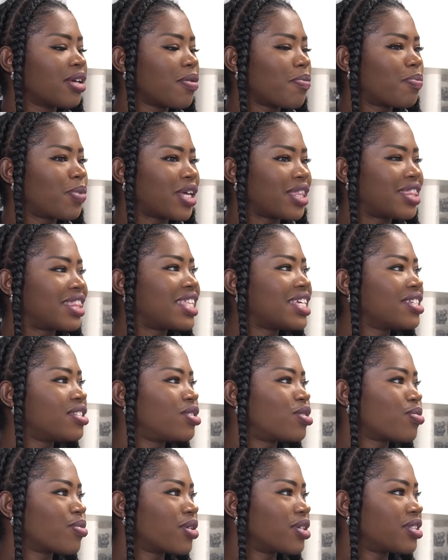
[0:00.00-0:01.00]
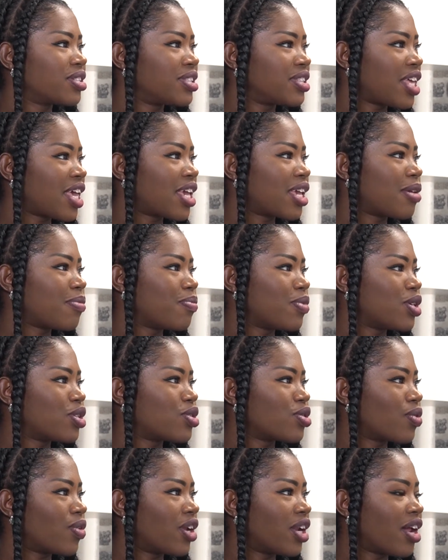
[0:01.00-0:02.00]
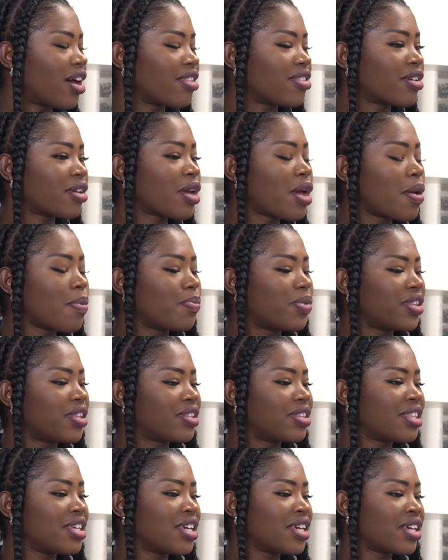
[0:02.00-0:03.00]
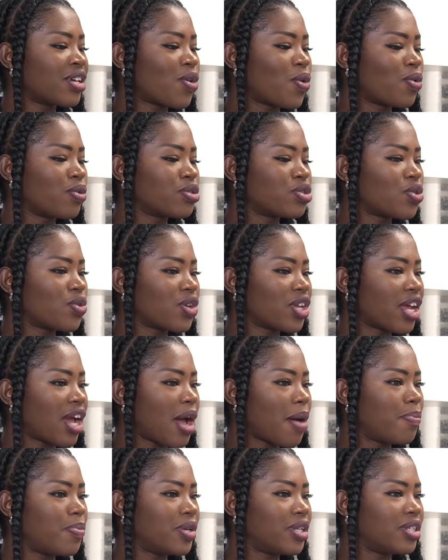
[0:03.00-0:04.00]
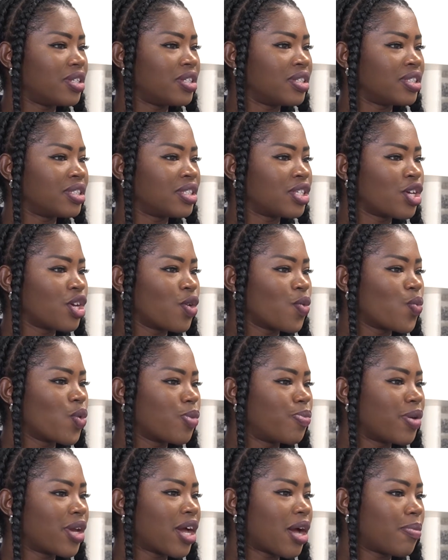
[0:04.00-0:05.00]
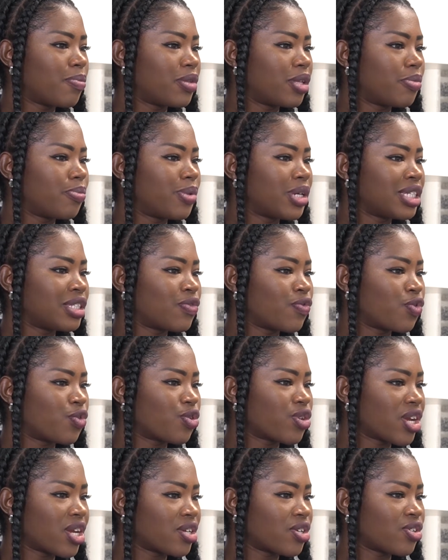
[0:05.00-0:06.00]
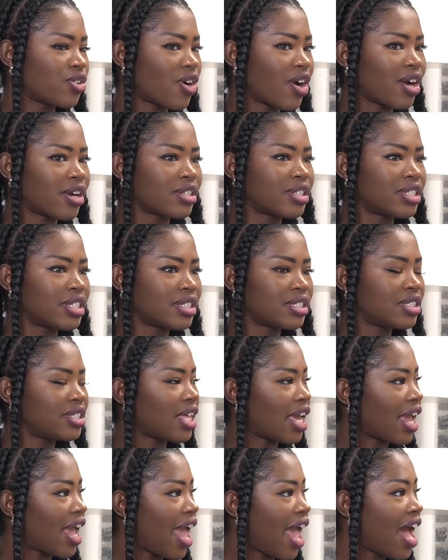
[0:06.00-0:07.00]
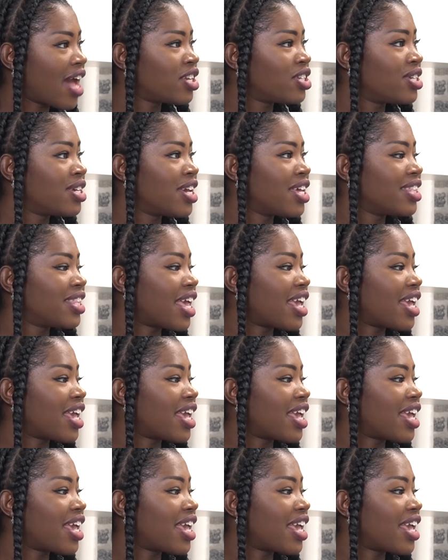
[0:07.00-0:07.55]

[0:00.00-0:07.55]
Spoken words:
But this was taking me to another. But the thing also it happened is we become the best foreigner artists they had. Yeah.